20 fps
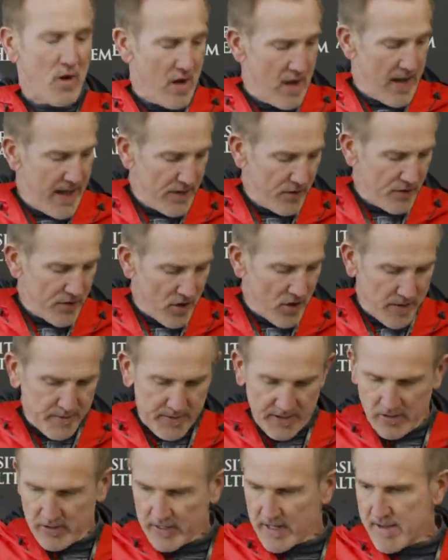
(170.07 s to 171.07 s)
Well, I don't know.
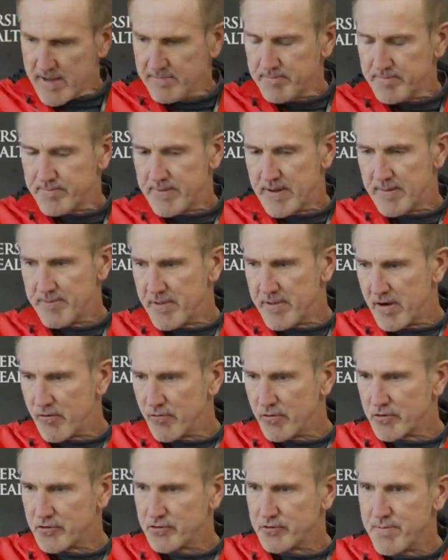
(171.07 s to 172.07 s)
I mean, look, I'm
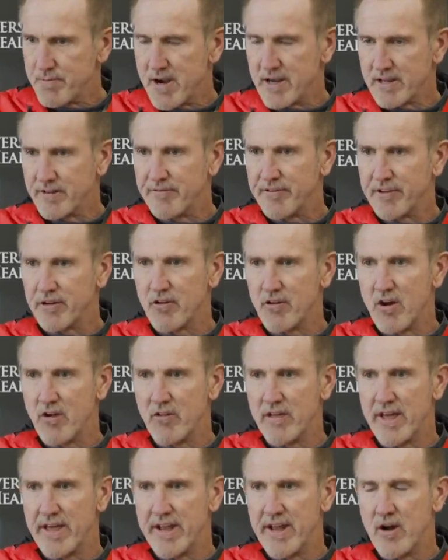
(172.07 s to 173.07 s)
not real smart to figure
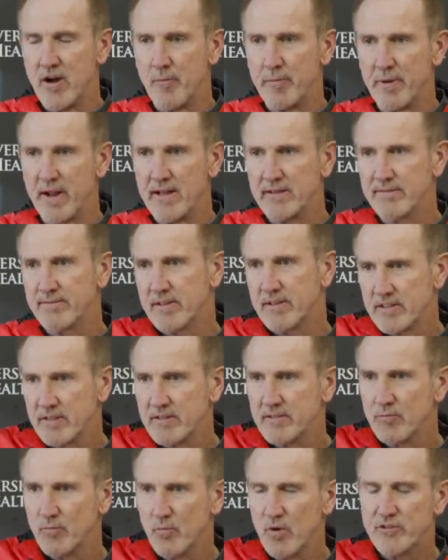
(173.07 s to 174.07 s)
all that out. But
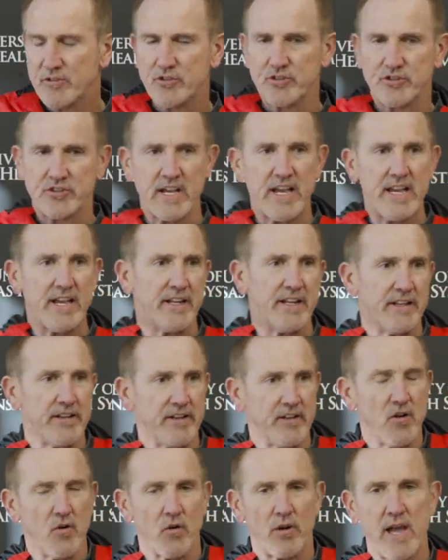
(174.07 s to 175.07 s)
what you're
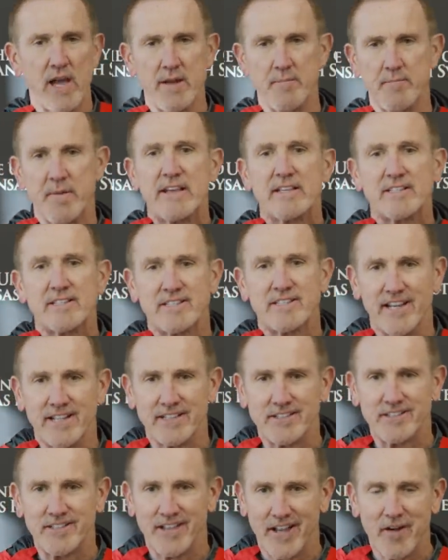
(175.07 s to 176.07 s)
saying, you know, kind of makes
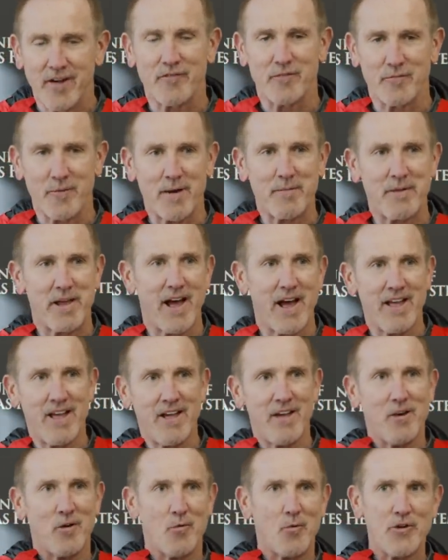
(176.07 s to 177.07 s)
sense to everybody. I
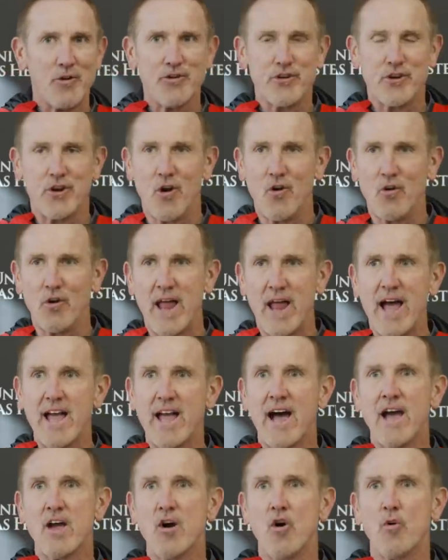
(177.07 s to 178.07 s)
mean, where you going?
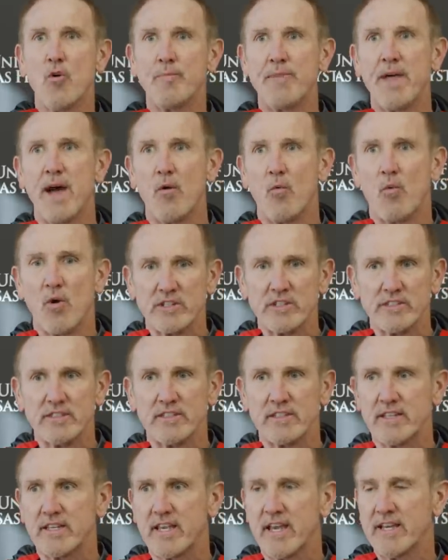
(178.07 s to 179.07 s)
I hope that
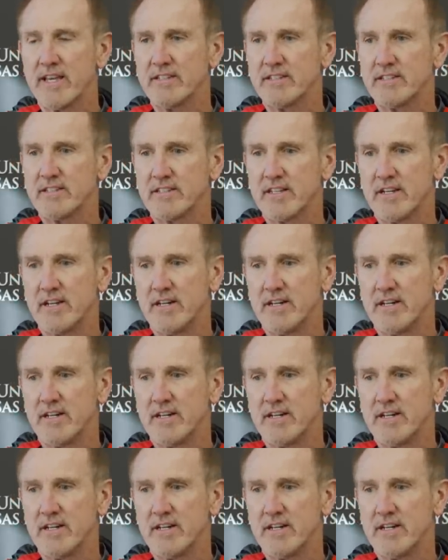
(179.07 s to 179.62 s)
wasn't the case.